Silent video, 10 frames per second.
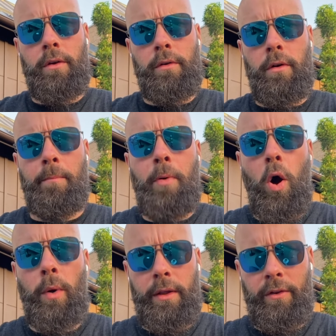
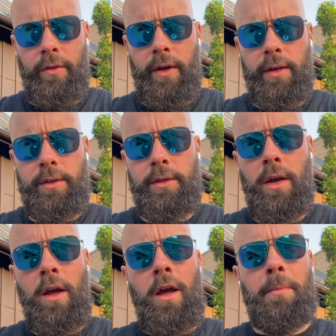component to this,
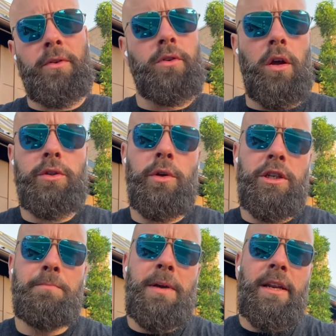but there's also a
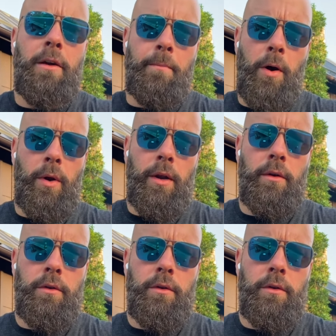speed component.